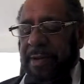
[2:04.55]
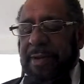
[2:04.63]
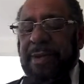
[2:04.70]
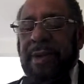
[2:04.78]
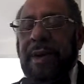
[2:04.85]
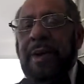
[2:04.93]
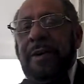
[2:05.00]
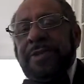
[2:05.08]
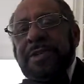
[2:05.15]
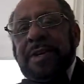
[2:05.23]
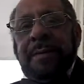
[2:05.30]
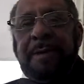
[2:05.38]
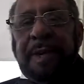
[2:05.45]
the hogs
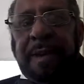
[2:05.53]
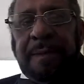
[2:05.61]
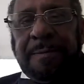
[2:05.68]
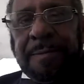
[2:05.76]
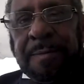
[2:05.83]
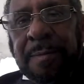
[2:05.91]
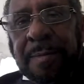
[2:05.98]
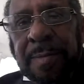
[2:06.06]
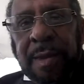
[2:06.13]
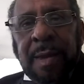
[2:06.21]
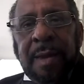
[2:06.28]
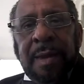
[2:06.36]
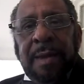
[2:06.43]
come in.
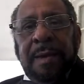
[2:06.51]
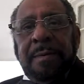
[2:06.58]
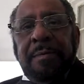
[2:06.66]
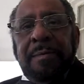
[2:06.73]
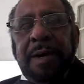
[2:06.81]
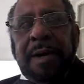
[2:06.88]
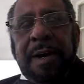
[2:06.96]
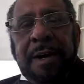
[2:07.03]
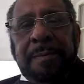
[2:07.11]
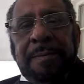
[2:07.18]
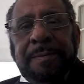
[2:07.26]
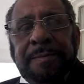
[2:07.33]
But